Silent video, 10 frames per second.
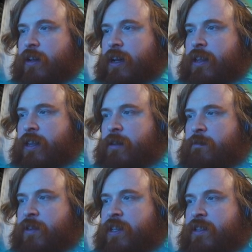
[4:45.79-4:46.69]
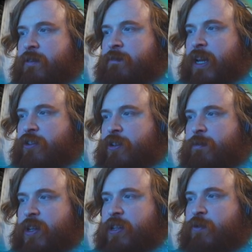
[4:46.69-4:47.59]
And then this Tetris
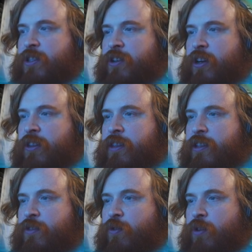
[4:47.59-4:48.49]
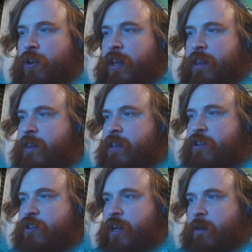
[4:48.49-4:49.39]
piece, we start in this corner like this
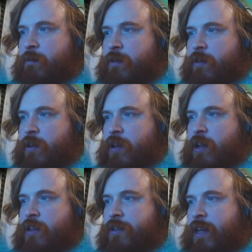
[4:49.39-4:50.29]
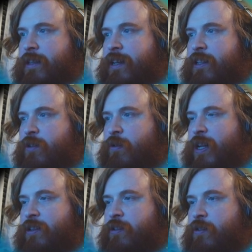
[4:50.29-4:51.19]
shape. So that takes away
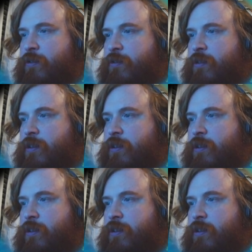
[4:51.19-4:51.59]
2.